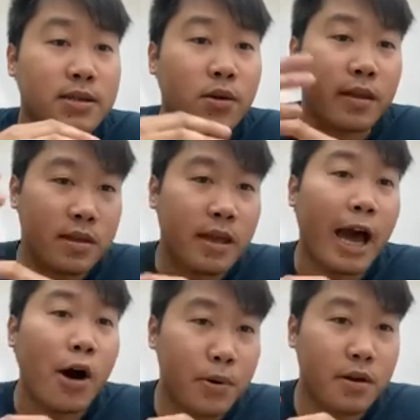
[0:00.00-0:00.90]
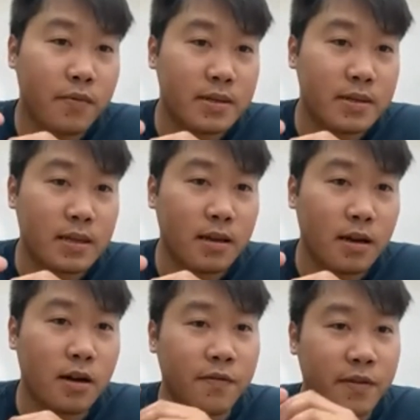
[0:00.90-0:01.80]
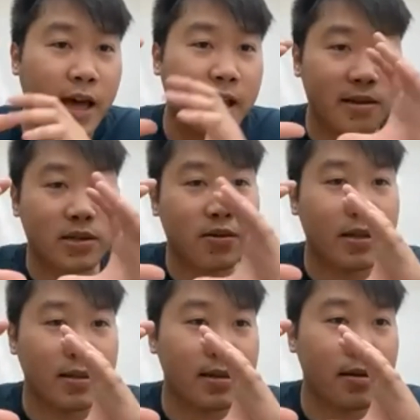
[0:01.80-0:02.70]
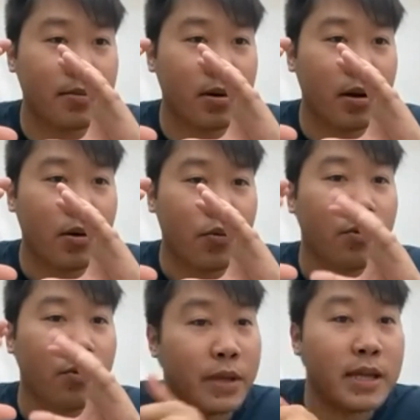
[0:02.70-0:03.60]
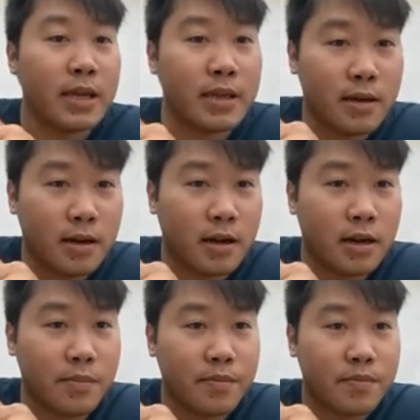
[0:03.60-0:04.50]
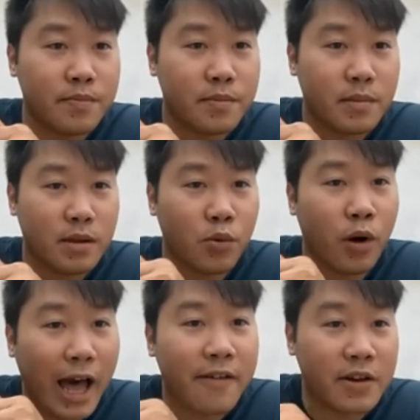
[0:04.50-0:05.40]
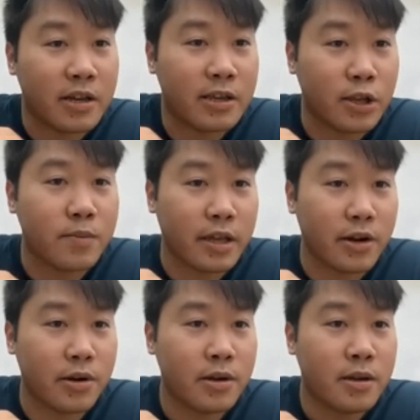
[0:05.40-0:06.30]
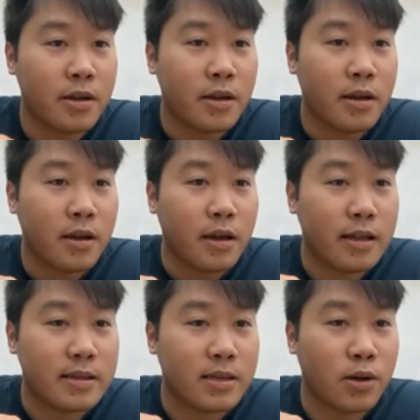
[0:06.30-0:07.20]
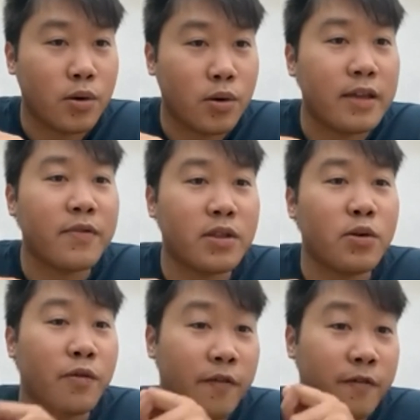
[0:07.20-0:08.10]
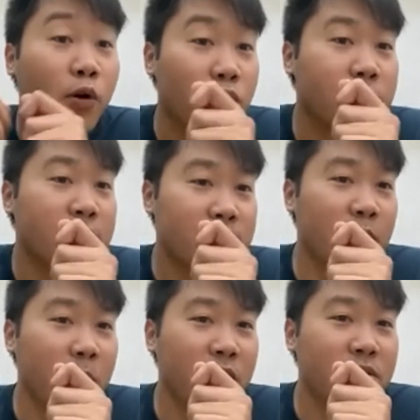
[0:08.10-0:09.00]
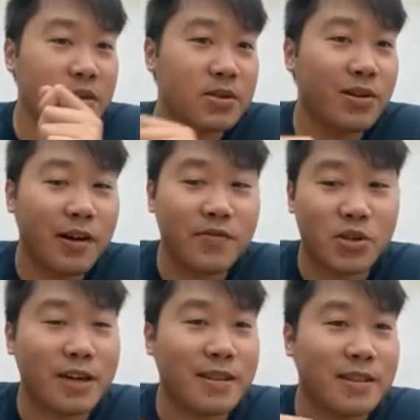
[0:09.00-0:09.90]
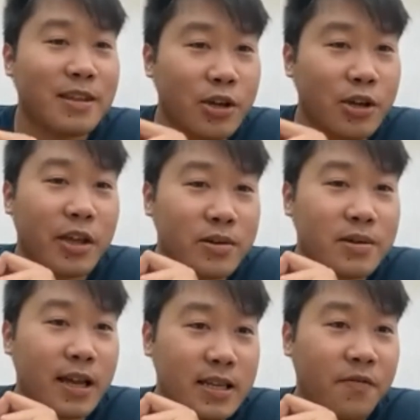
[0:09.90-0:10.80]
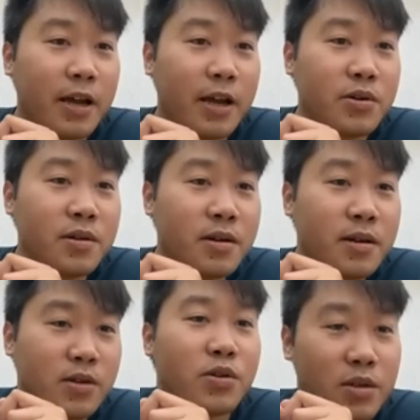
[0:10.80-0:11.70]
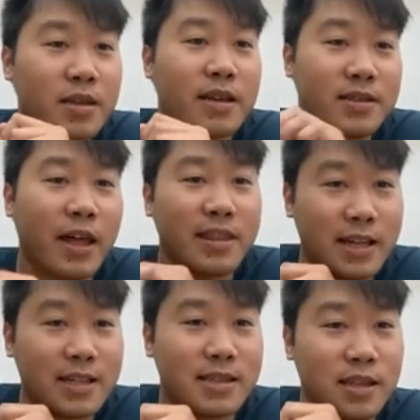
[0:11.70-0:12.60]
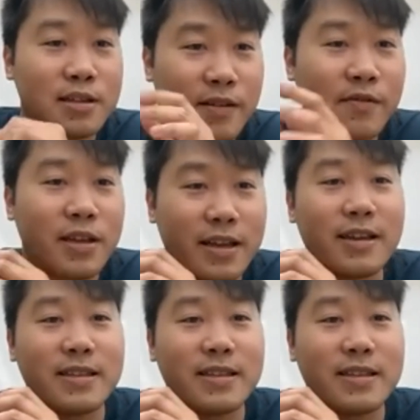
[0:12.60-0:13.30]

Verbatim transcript: so the the output of this of that constraint system will be um, will have an accumulator and so even though you fold these accumulators you still have to check that the accumulators has viable so that's yeah so enough. that that's the Fair yeah enough.